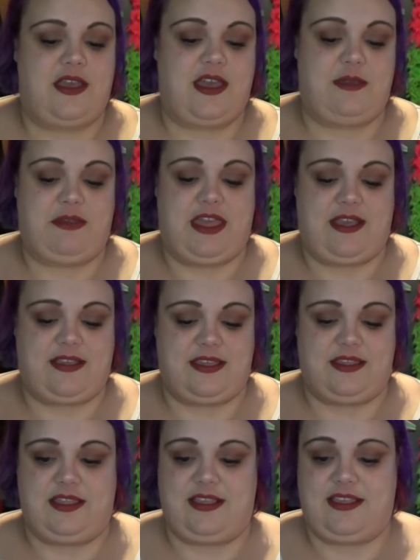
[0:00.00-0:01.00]
I'm
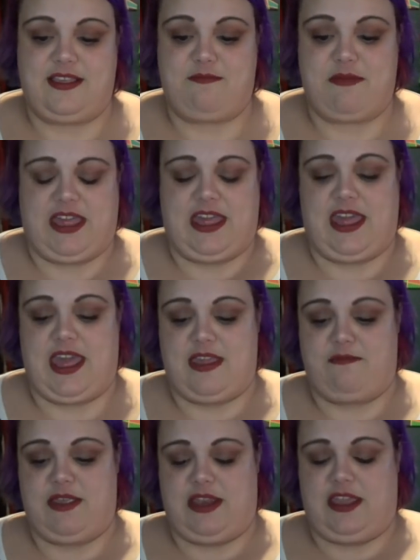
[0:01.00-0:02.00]
guessing this is Mickey
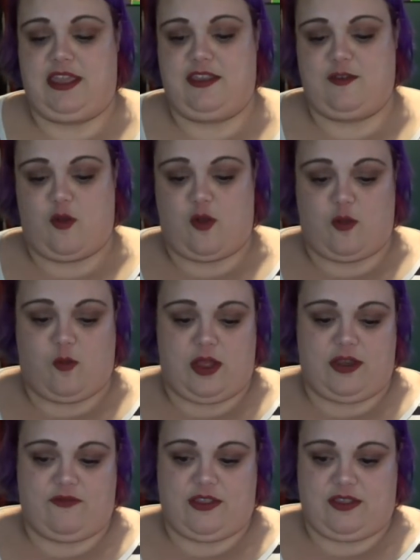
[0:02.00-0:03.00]
and Minnie, or
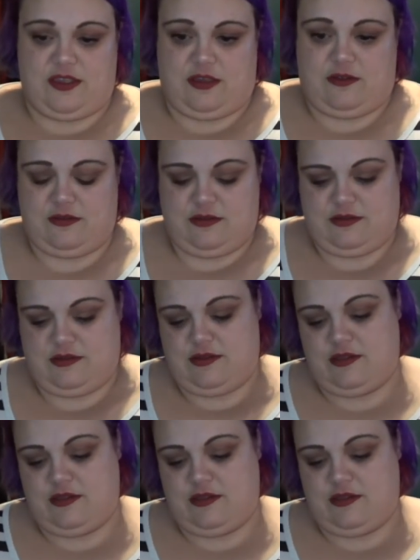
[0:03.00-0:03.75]
one of the two.